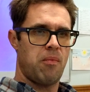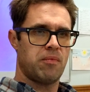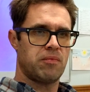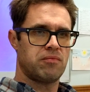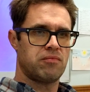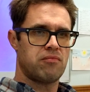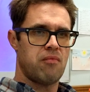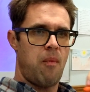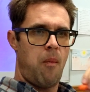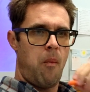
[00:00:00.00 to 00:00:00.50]

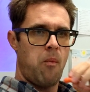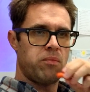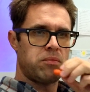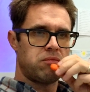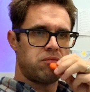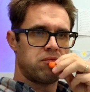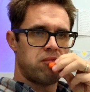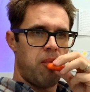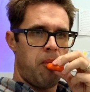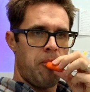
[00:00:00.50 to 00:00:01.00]
I don't. I
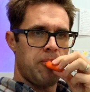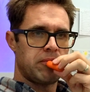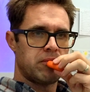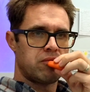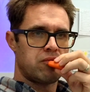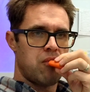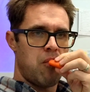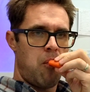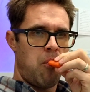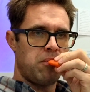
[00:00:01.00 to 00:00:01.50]
have Mr.
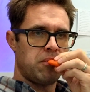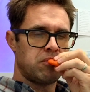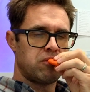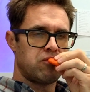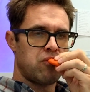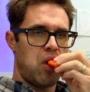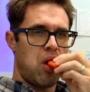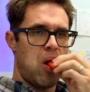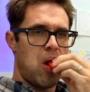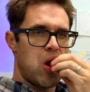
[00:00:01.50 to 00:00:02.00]
Oh,
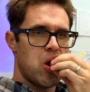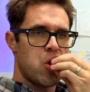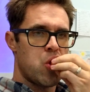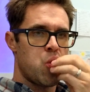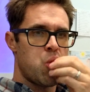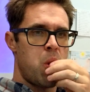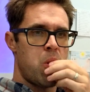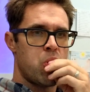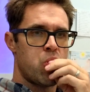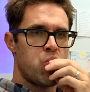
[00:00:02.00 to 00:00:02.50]
dude, he
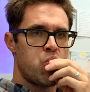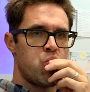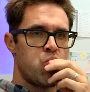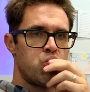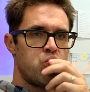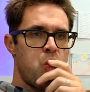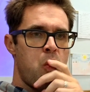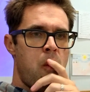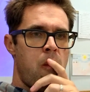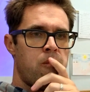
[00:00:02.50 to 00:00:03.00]
rubs
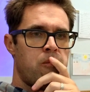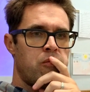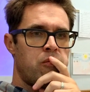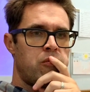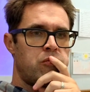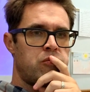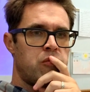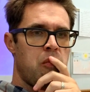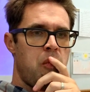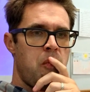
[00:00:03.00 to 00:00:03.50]
the
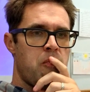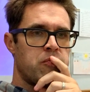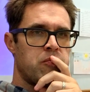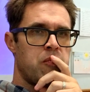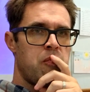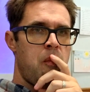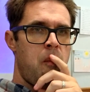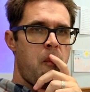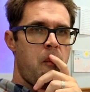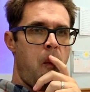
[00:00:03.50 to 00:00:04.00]
microphone through
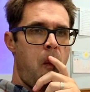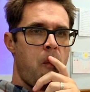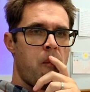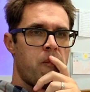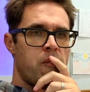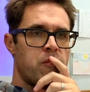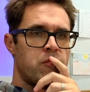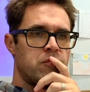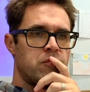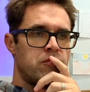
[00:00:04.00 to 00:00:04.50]
his beard
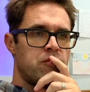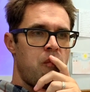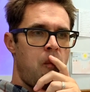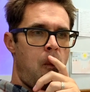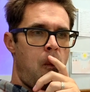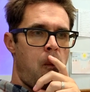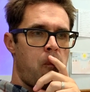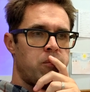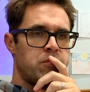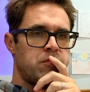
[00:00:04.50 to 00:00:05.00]

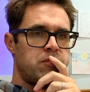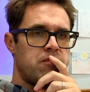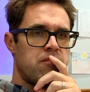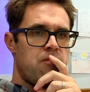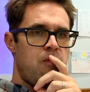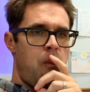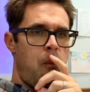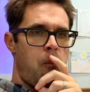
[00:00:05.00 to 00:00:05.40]
Actually?